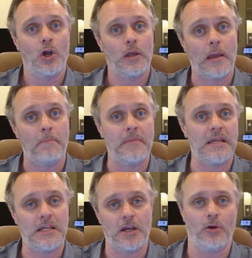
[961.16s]

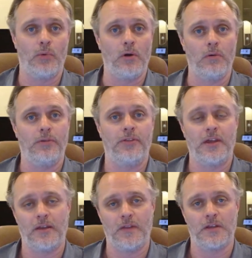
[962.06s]
immediate growth
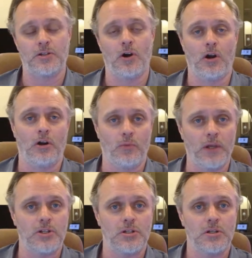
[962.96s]
in this card,
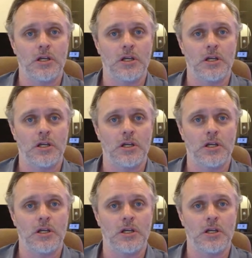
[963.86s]
which